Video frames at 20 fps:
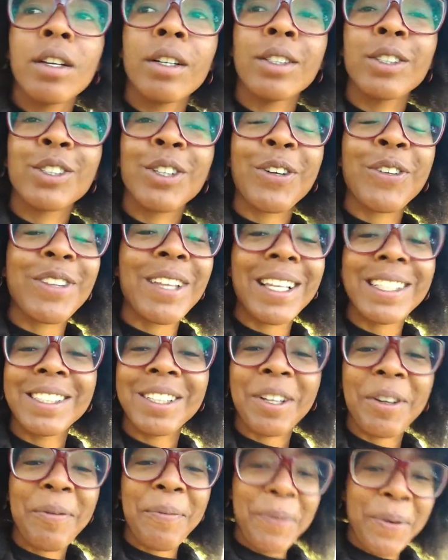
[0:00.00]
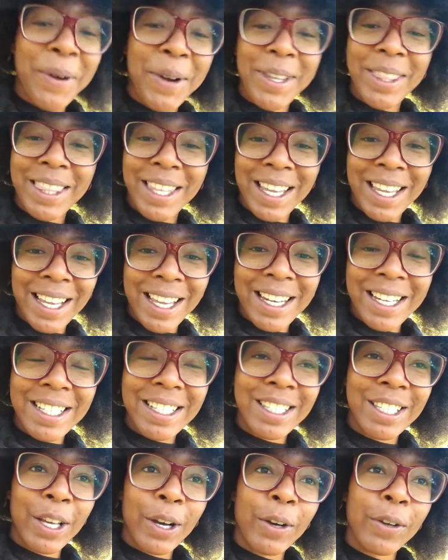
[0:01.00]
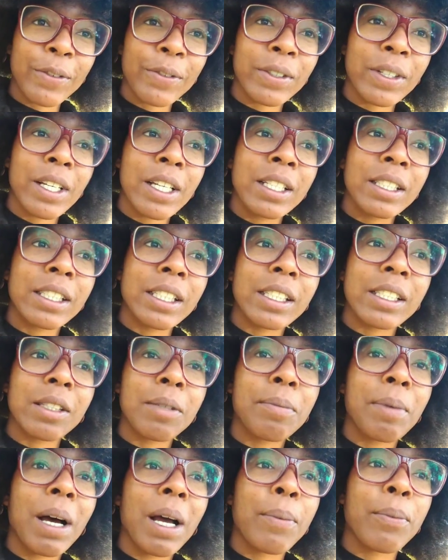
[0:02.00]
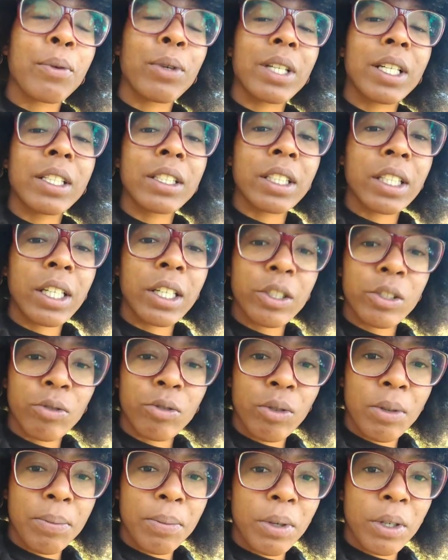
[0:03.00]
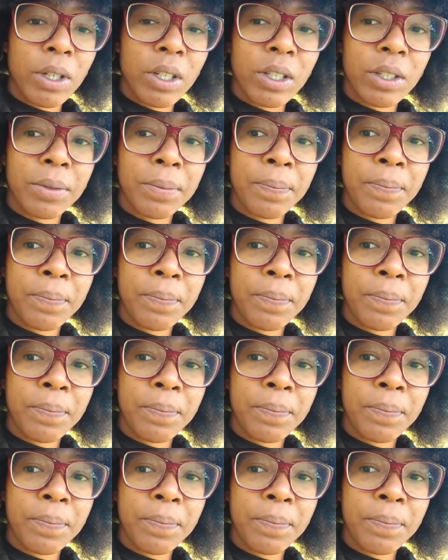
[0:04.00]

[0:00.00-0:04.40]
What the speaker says: So that's an important thing in itself, since the Bible is a history book.